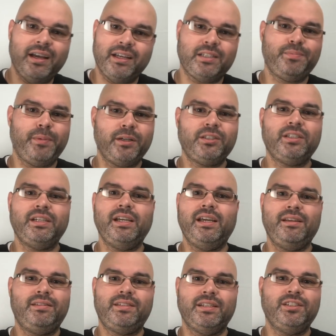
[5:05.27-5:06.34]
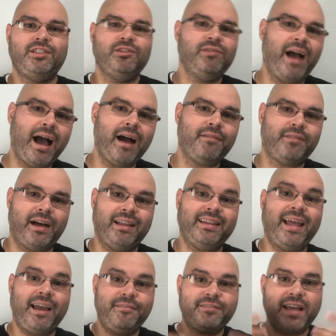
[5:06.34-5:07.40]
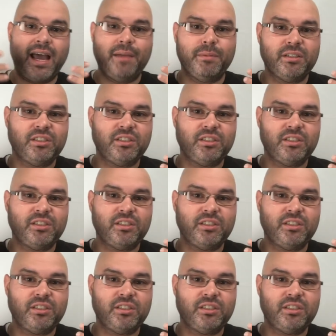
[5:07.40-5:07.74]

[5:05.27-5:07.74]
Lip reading: especially since you have a lifetime of